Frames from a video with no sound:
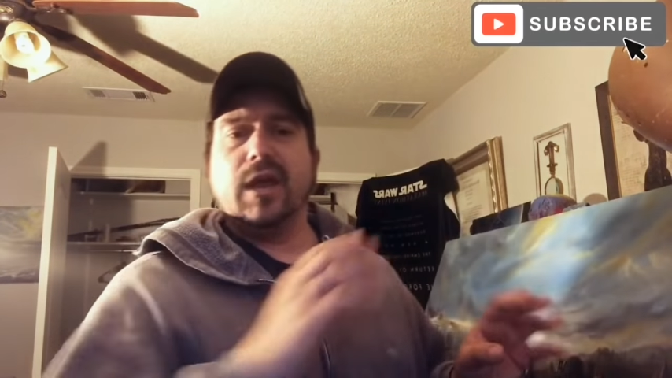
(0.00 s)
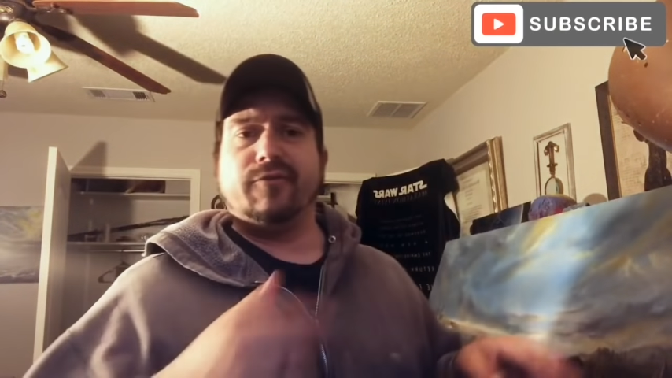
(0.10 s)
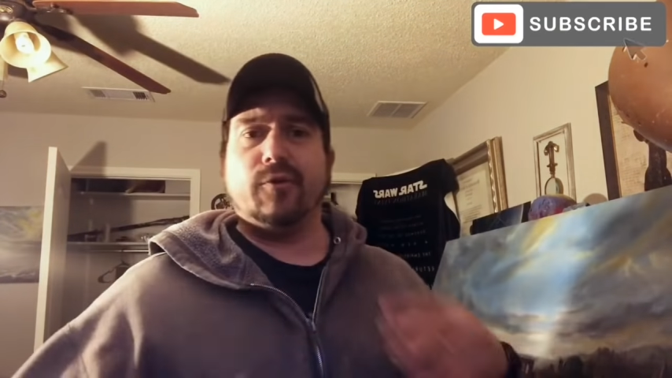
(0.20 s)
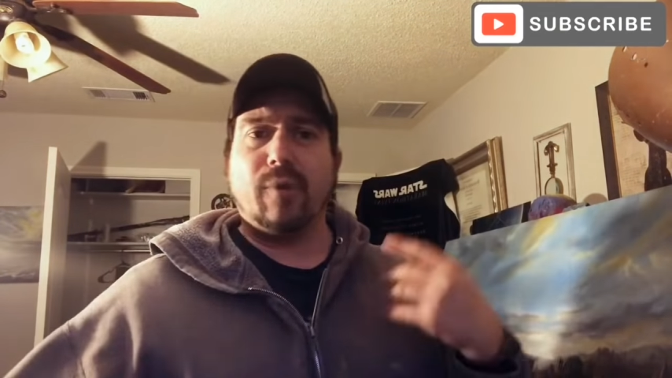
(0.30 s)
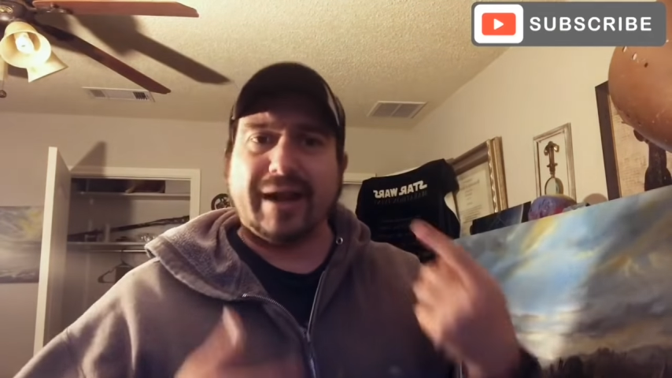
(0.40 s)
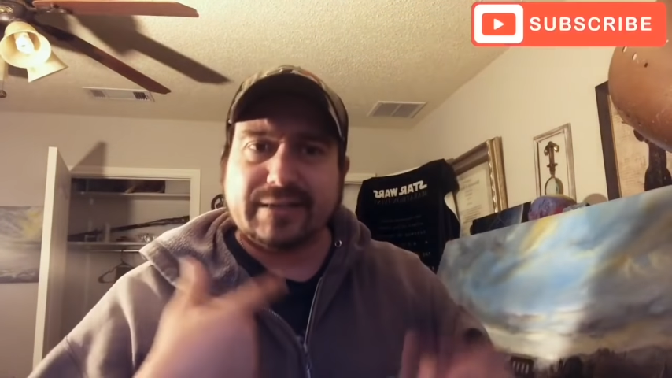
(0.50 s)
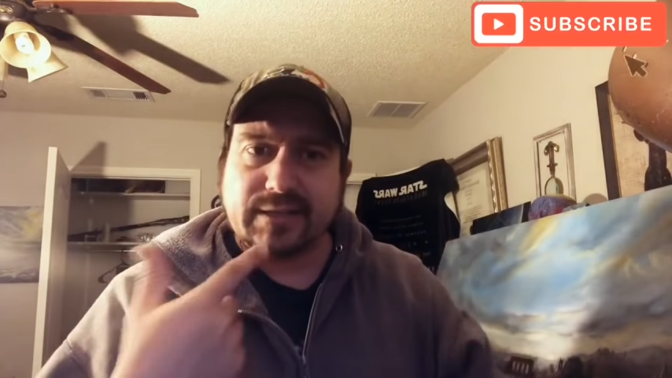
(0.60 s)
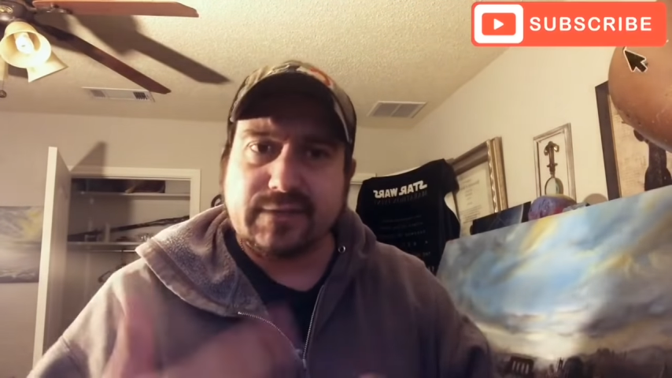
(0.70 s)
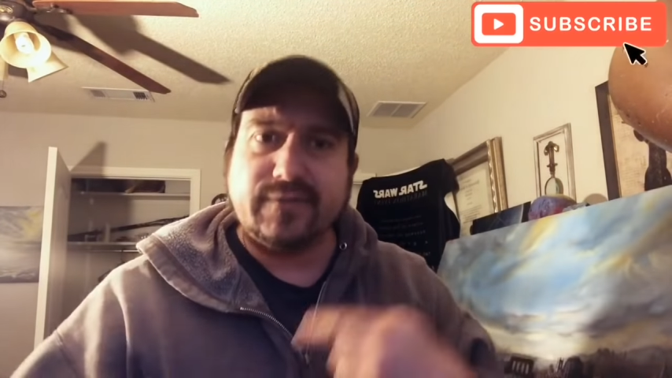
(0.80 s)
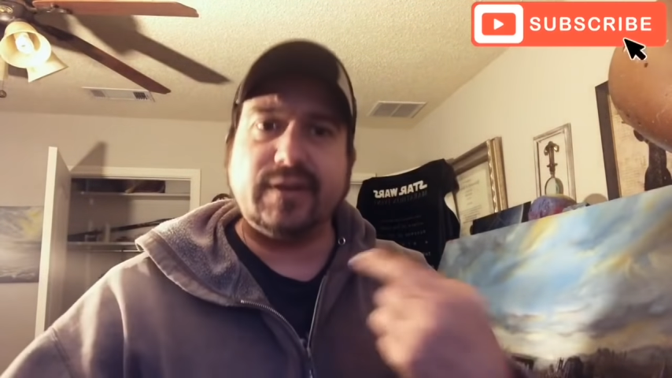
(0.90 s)
If you watch
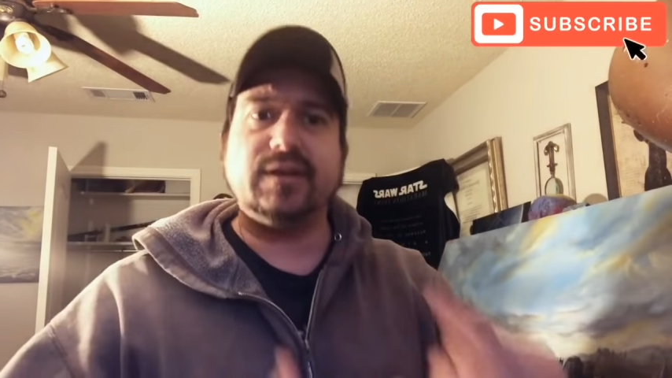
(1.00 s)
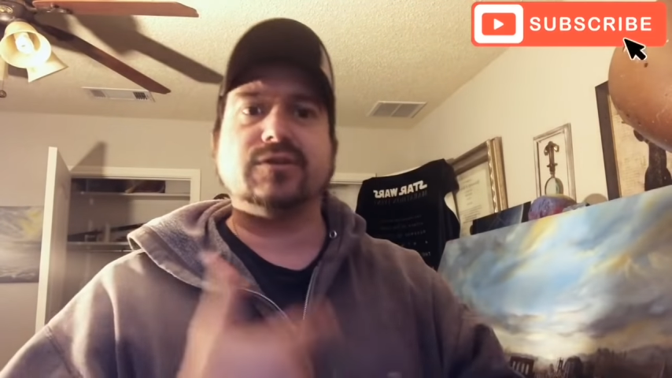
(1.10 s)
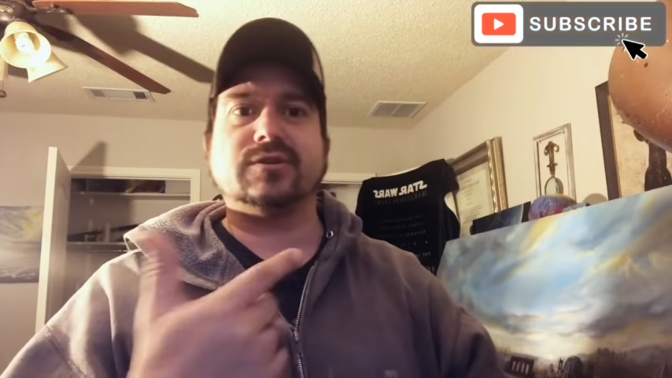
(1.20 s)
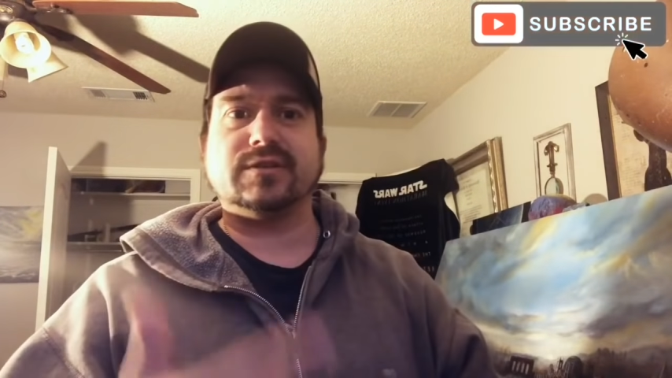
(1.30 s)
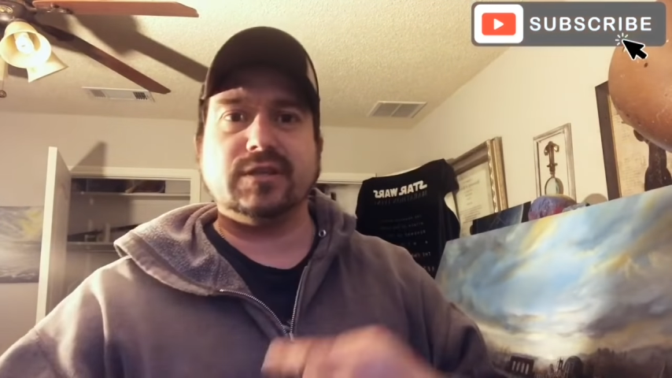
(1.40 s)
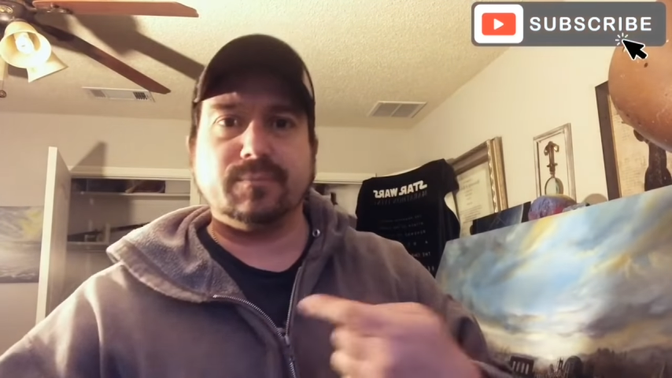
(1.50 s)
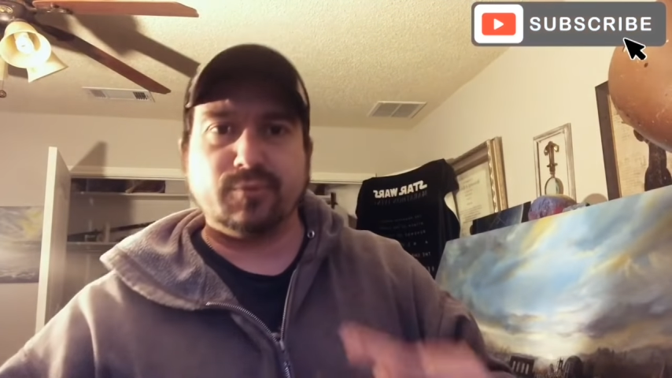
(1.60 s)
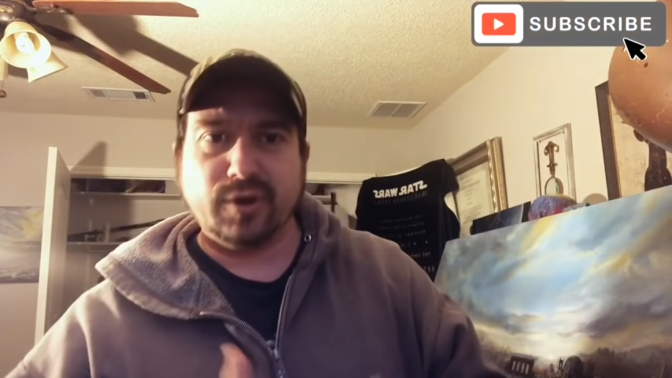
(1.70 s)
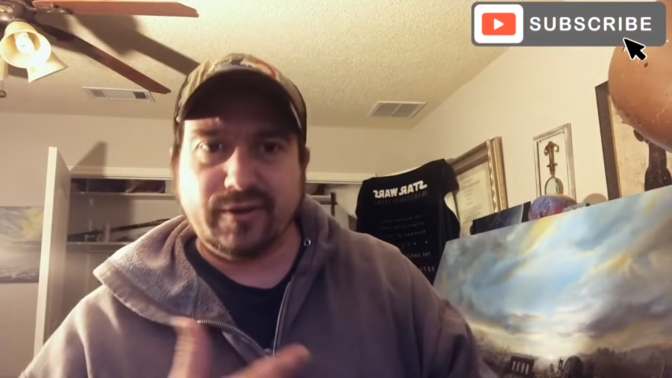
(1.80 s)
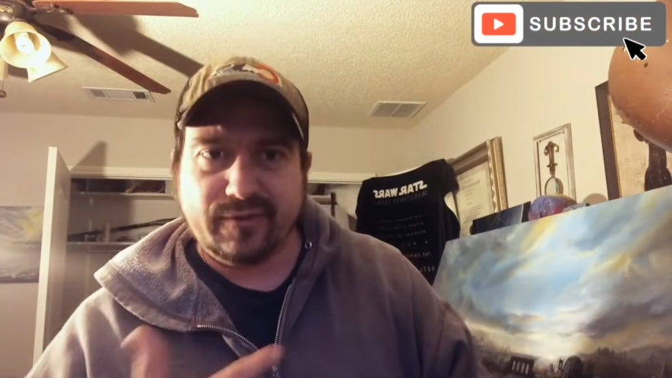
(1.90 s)
these videos, you'll see the
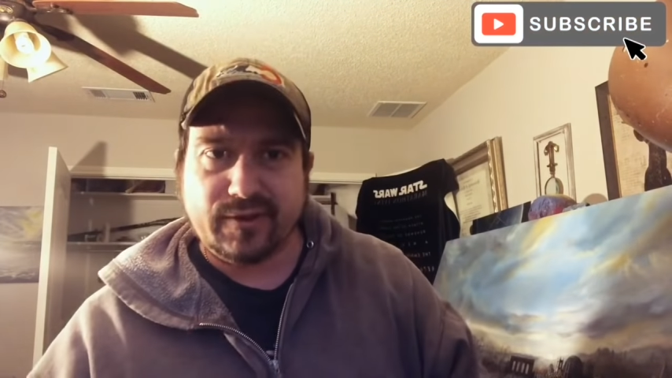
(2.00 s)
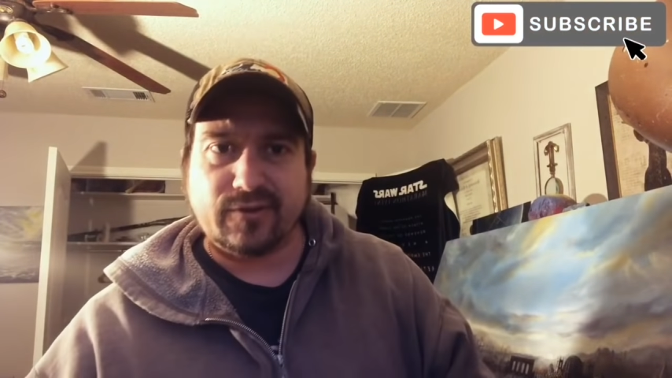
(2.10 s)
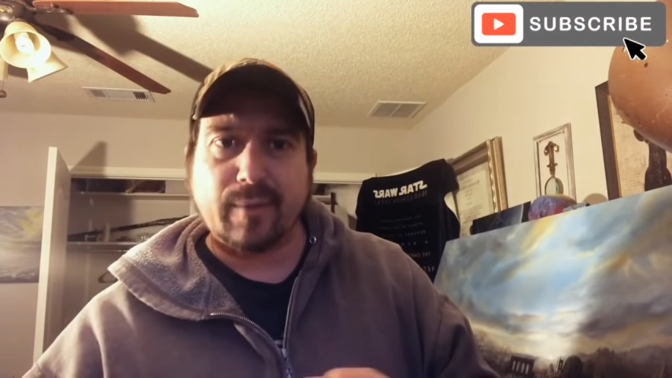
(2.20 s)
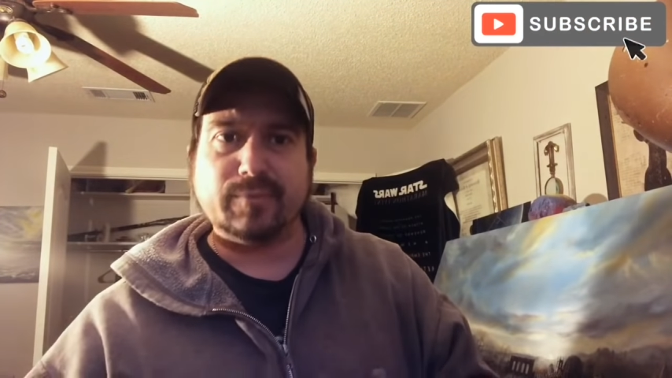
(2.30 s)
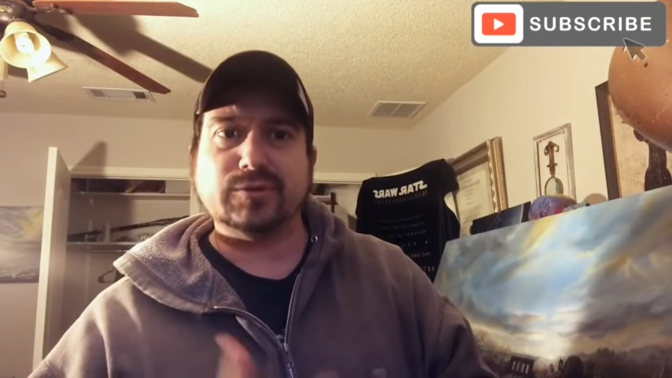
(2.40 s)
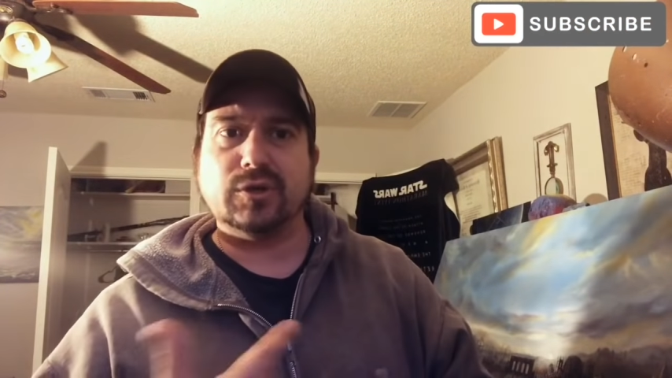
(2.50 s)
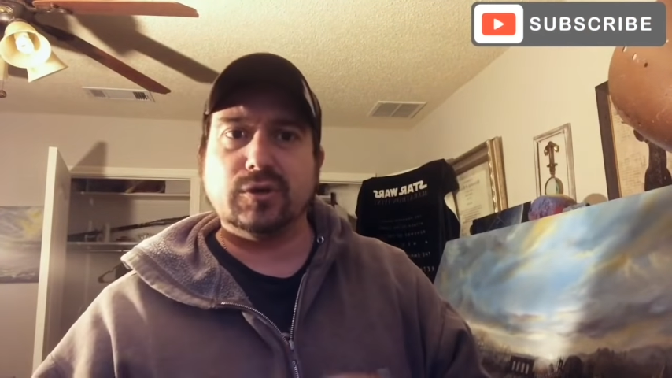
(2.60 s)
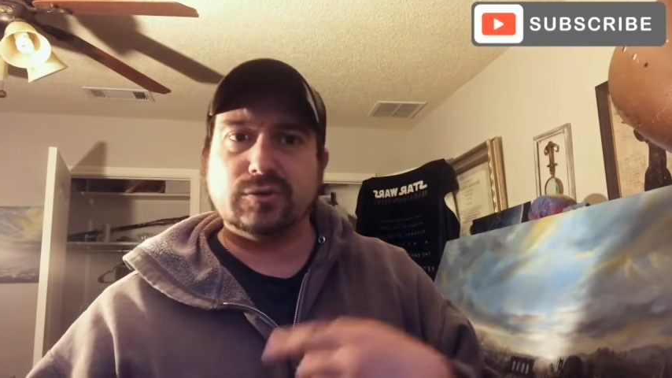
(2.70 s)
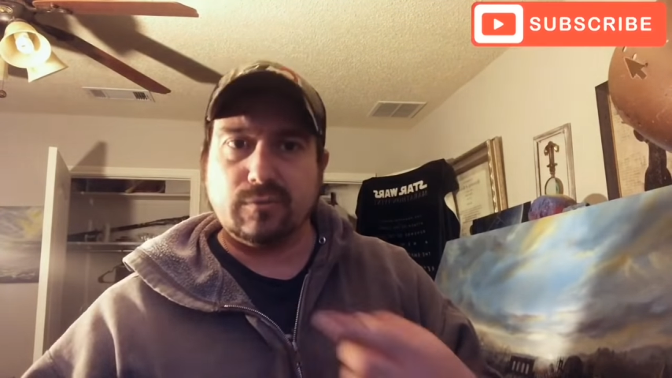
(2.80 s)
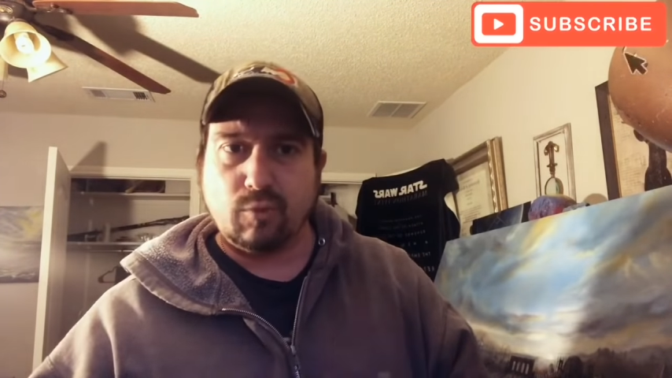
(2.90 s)
previous
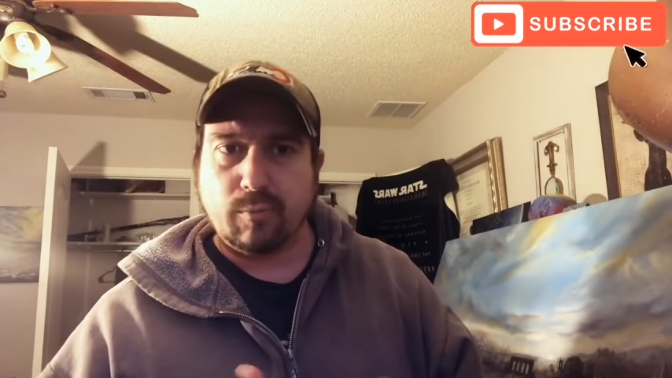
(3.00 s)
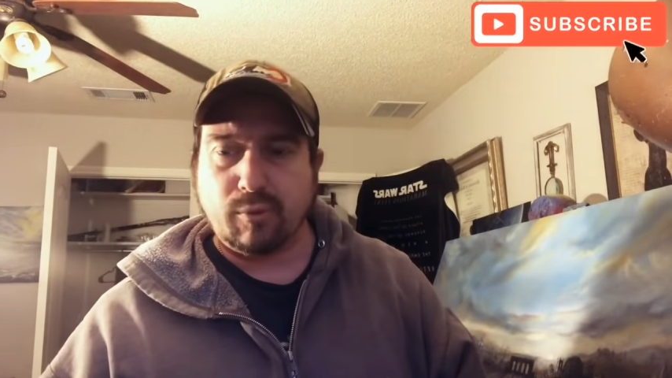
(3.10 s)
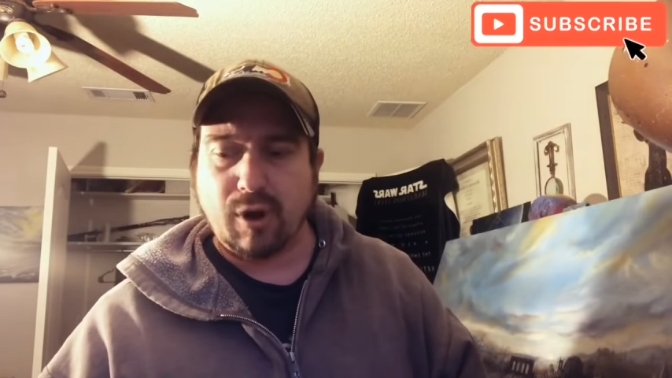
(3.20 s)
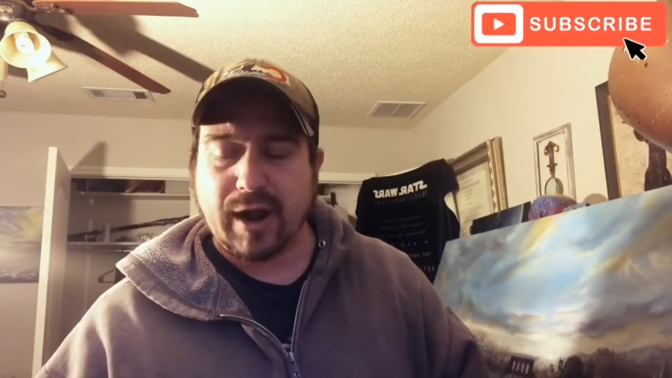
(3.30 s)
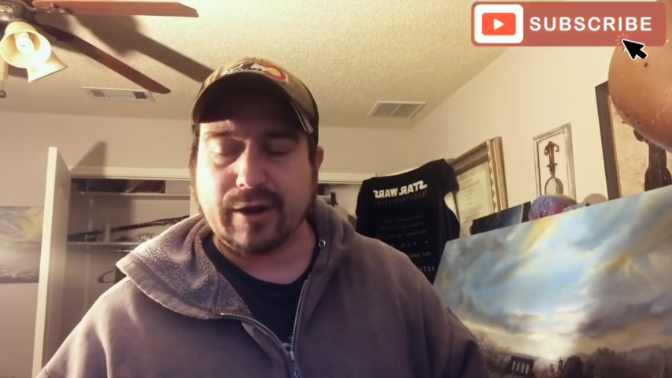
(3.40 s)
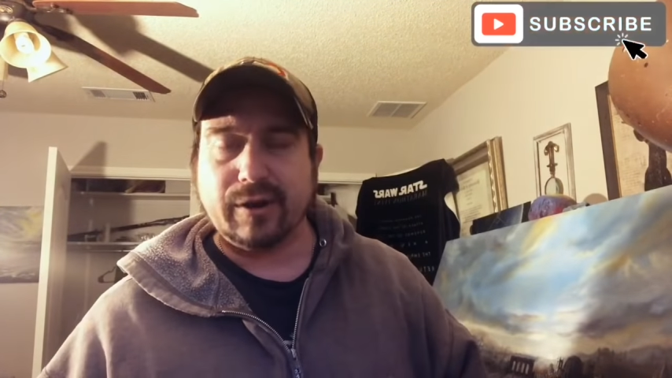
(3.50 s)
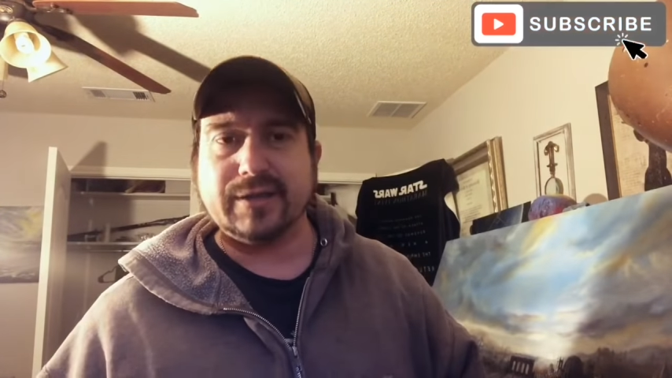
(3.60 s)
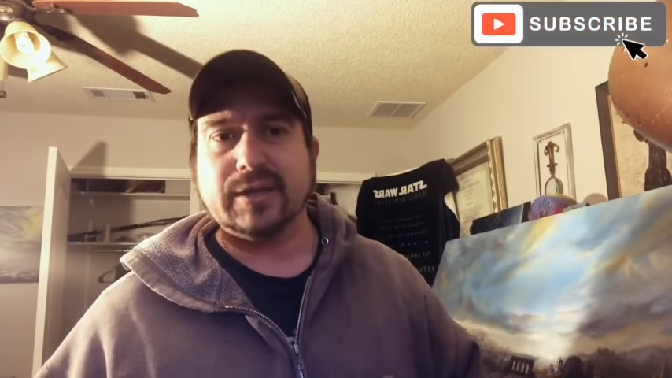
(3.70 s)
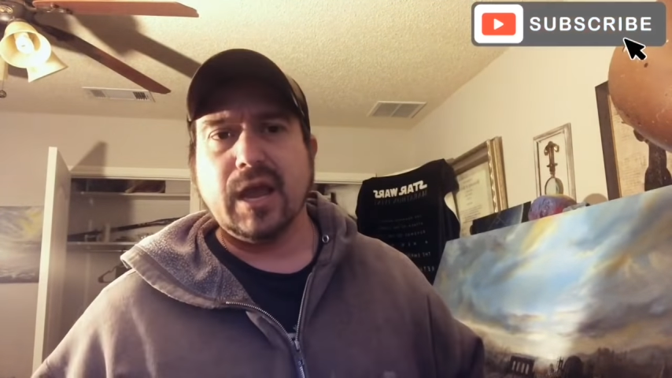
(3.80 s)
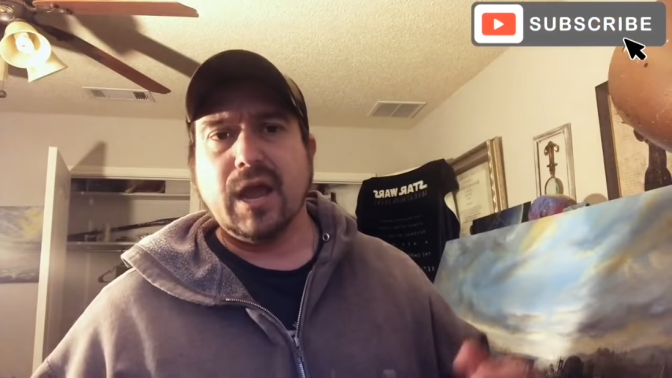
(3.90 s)
episodes with more progress.